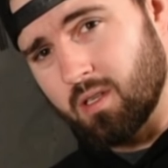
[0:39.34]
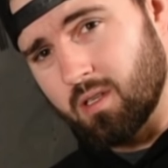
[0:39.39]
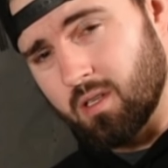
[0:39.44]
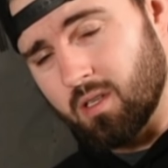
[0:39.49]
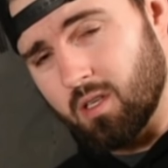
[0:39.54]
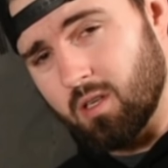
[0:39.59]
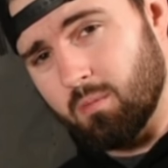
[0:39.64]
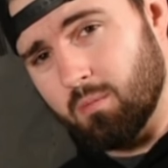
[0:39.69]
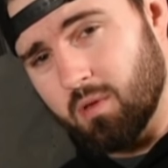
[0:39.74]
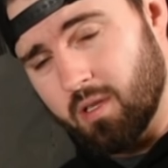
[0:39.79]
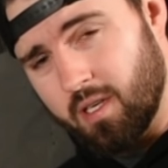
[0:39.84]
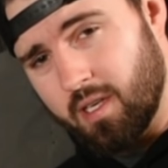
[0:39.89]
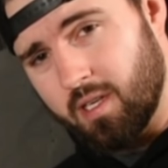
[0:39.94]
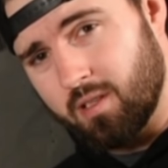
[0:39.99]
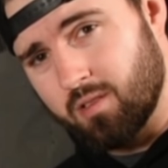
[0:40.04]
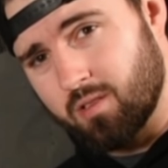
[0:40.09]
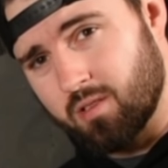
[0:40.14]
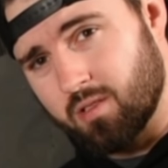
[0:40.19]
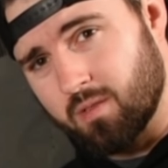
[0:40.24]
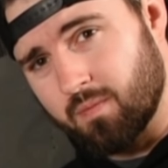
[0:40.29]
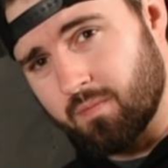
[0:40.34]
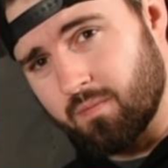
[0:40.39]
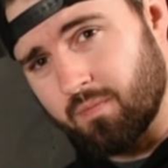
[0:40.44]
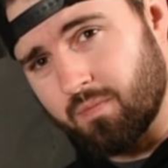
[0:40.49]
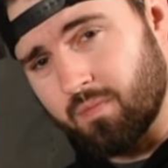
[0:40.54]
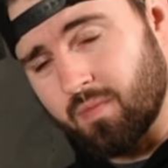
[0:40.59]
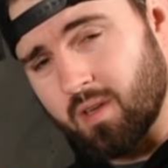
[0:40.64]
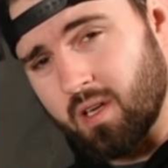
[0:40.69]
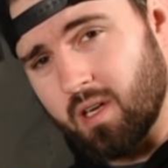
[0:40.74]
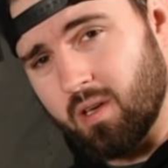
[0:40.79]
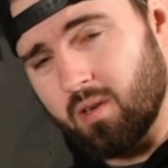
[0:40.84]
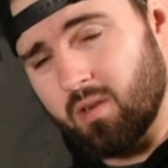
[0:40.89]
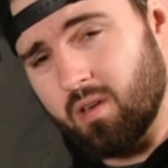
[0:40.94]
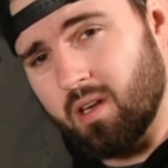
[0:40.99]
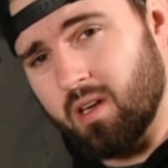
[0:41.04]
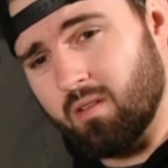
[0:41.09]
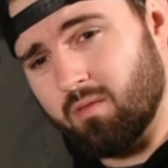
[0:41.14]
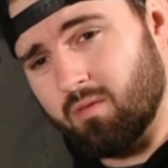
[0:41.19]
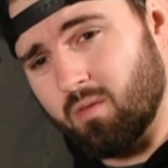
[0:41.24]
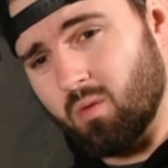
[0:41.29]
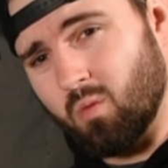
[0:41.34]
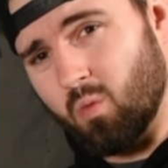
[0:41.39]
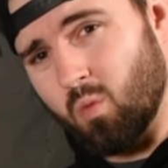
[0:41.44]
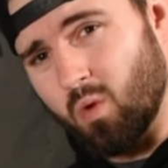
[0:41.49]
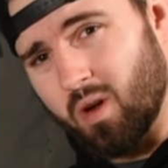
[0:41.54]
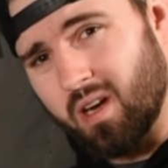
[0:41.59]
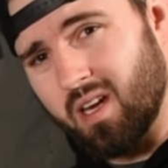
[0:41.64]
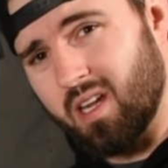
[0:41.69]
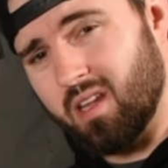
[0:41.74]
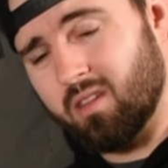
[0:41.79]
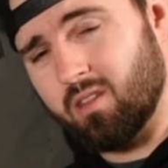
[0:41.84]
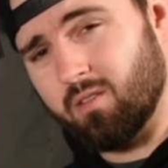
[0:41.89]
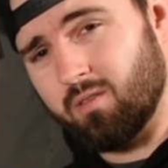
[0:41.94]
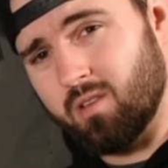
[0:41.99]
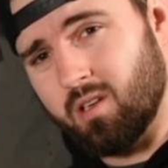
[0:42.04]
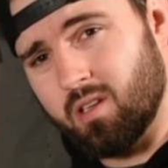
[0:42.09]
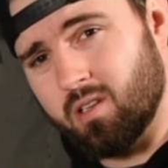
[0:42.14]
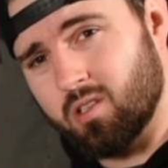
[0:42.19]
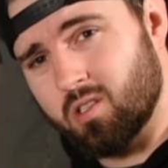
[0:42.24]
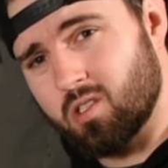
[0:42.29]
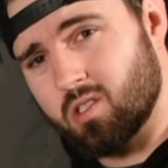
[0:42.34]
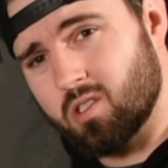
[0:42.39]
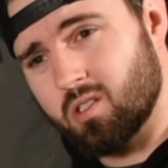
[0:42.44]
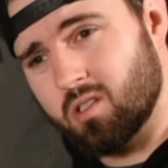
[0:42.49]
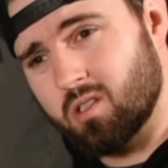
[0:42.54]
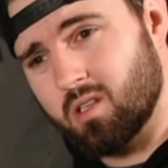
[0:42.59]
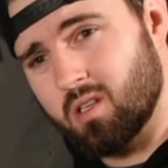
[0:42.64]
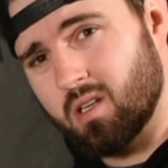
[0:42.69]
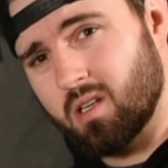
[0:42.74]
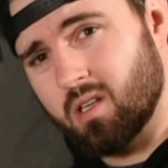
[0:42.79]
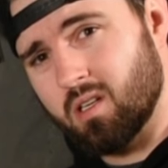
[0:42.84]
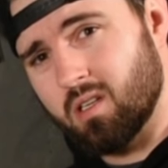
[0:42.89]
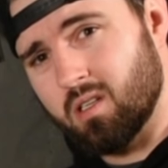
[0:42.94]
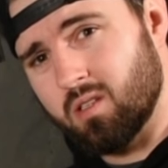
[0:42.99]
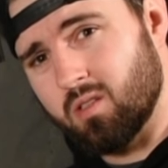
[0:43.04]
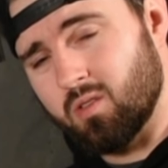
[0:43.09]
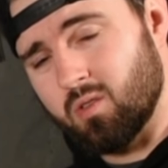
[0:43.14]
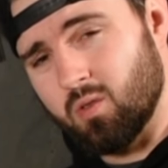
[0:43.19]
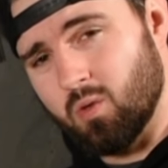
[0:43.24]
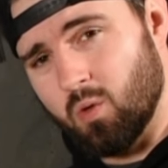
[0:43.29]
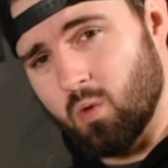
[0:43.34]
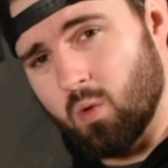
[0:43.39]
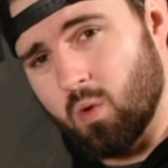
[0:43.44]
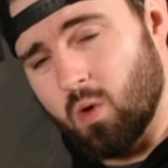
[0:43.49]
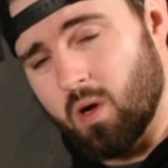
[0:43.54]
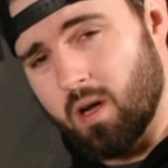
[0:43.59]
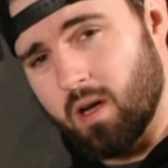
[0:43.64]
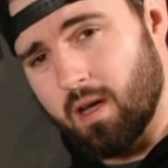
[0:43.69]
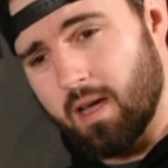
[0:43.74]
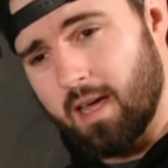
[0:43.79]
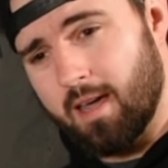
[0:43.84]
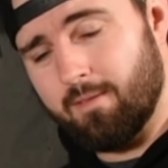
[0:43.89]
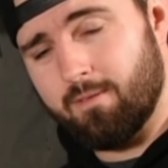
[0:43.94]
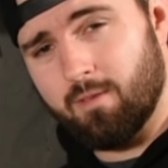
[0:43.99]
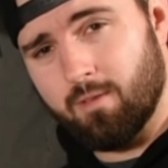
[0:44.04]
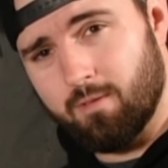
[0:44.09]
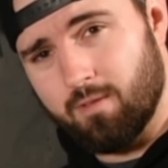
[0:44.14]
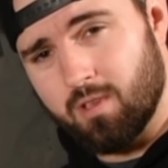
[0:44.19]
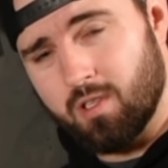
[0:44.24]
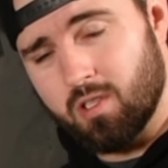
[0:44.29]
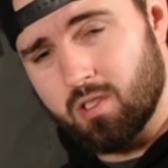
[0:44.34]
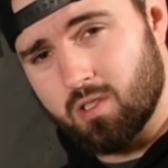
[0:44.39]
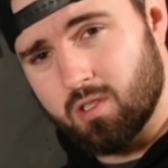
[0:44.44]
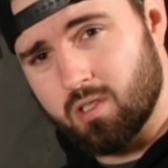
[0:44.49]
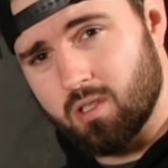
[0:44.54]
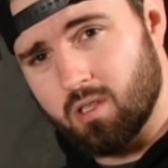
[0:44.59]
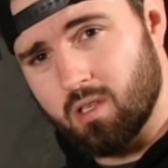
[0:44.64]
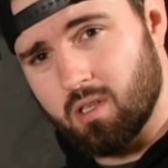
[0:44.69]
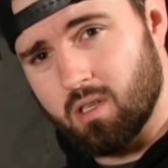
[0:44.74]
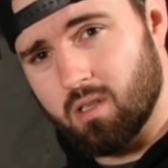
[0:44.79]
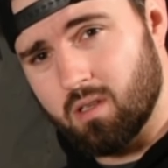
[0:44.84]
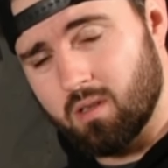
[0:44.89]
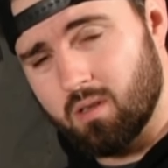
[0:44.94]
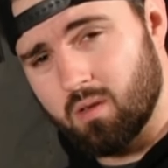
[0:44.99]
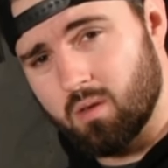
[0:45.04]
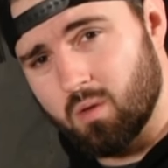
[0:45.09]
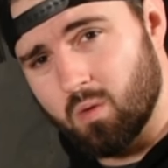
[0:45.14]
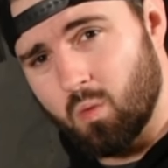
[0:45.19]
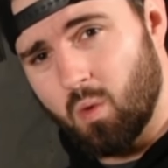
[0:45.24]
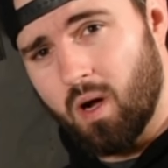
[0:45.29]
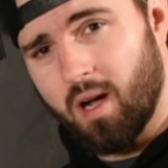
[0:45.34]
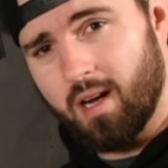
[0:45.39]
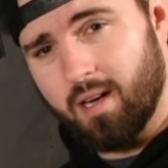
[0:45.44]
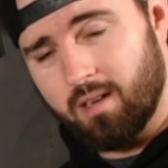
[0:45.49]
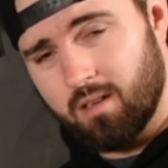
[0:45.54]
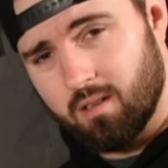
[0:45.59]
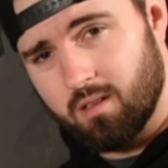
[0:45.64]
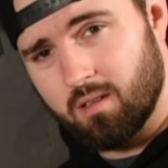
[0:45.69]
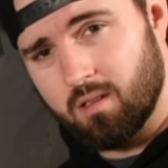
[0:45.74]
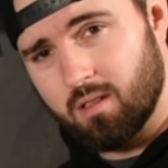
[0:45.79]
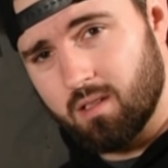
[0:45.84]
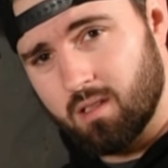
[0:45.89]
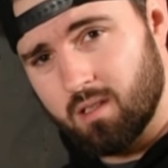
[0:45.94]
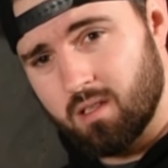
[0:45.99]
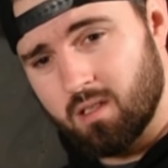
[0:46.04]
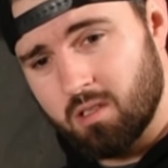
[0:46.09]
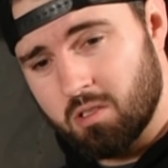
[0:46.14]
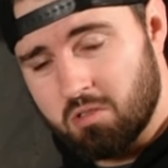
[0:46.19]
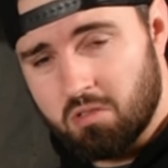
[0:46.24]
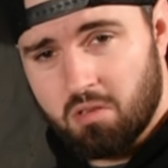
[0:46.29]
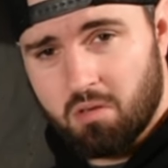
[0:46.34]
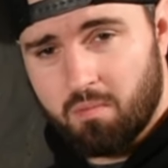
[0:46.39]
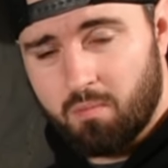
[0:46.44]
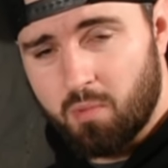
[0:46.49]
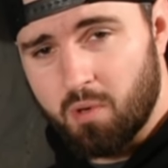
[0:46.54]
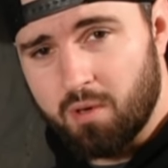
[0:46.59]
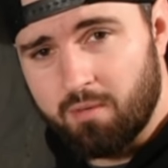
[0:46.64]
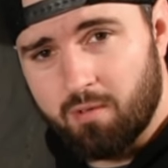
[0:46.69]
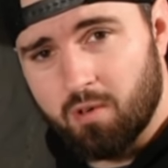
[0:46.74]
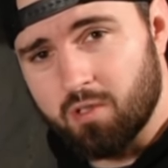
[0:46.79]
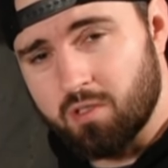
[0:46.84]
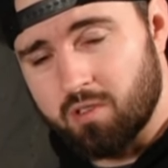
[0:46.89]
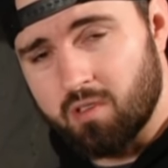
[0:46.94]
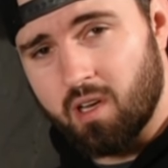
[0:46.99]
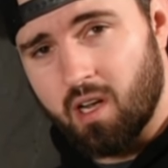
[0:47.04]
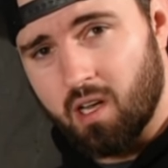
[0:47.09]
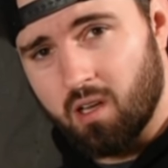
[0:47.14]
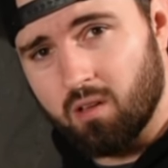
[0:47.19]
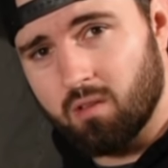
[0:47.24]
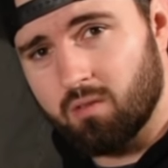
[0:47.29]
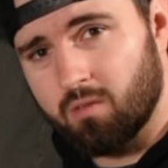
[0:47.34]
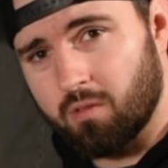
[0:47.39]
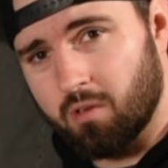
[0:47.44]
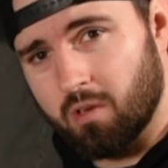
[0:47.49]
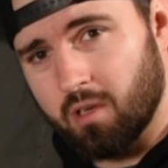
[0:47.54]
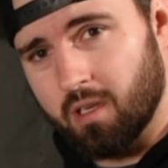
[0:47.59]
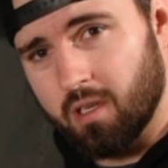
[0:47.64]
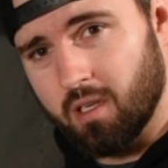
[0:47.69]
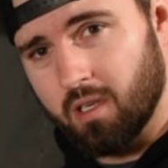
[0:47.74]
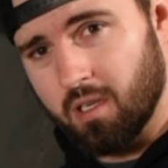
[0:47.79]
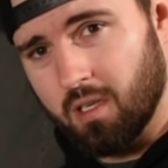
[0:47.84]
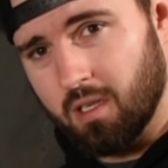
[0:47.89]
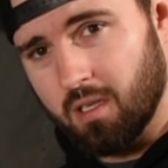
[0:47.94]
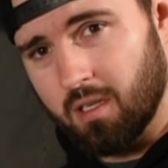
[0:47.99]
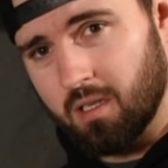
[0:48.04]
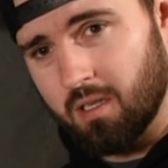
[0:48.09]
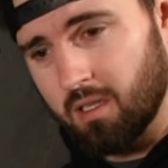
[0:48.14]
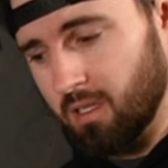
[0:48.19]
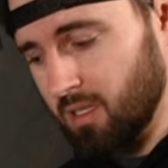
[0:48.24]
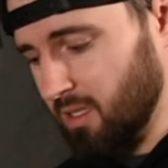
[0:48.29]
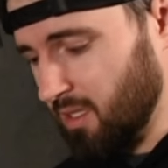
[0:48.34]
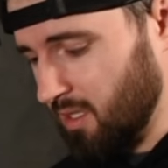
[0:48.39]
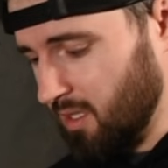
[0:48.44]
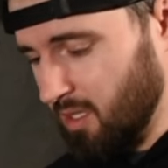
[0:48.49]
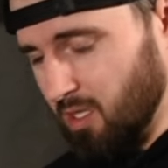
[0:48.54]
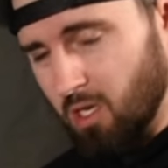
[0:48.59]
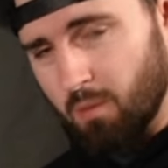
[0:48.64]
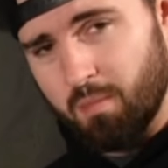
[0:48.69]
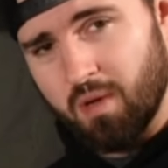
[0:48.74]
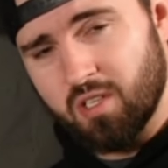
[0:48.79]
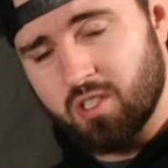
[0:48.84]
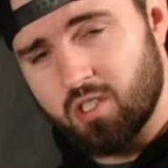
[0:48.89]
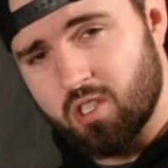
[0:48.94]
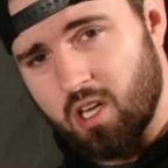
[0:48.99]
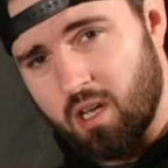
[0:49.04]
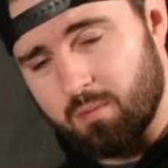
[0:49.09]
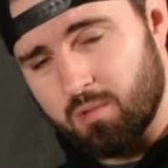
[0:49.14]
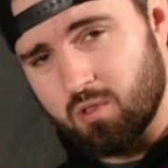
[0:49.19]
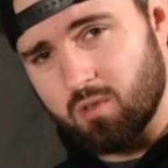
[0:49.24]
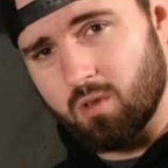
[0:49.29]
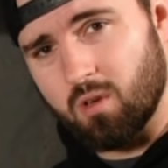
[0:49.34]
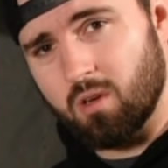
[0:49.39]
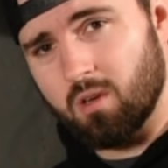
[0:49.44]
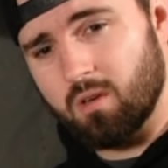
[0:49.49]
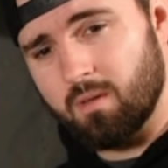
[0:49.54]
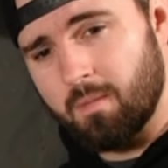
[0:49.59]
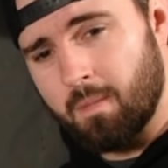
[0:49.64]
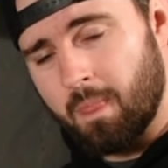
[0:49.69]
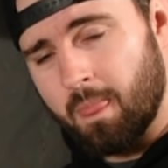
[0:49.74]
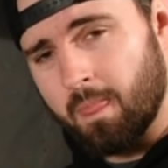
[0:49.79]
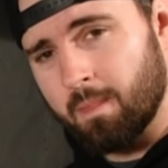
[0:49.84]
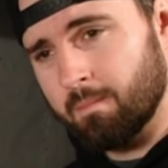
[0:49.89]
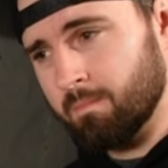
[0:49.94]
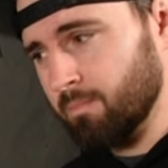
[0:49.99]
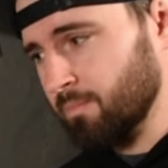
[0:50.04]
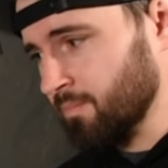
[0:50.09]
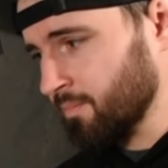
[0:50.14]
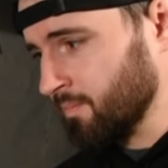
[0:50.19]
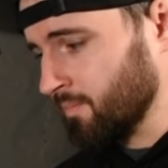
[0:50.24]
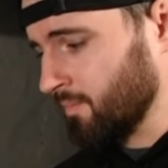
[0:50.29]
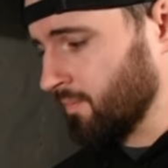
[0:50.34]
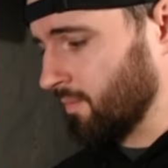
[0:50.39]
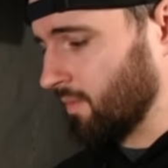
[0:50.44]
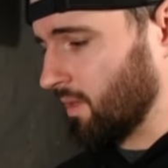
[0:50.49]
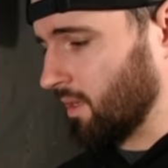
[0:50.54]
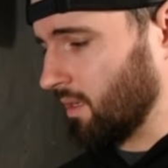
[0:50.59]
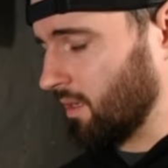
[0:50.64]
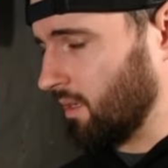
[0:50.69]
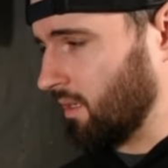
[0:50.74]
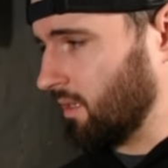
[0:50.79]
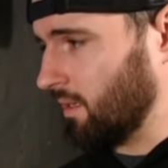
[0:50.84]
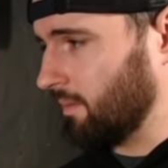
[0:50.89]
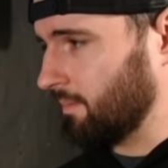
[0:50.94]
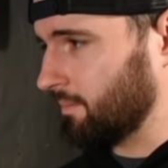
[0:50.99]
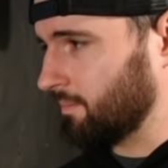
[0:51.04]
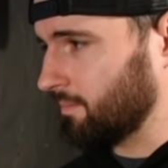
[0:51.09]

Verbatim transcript: uh, blades, and you can get from one eighth of an inch to uh, half of an inch uh, wide. So pretty versatile for a, uh, a benchtop saw. Uh,